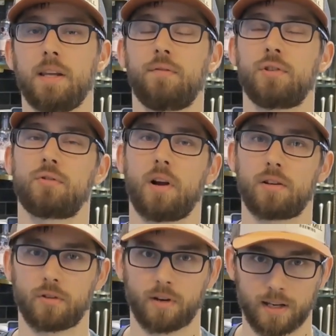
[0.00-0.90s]

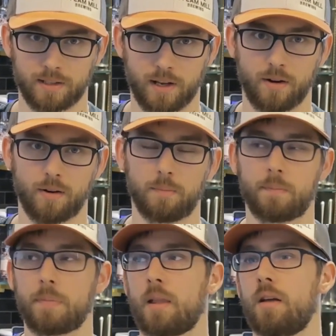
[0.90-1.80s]
infrastructure as code.
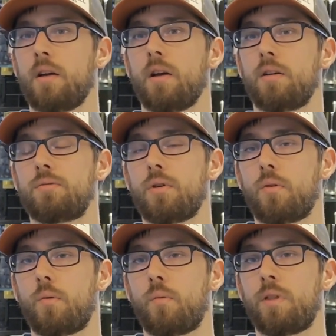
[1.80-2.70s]

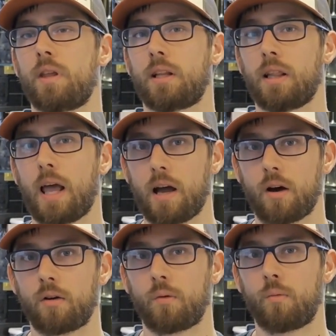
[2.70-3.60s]
So with the
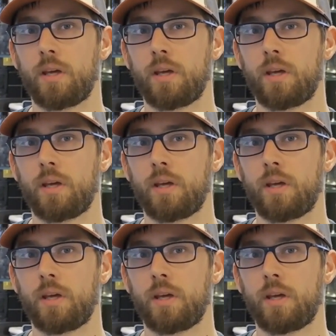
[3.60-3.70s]
cloud,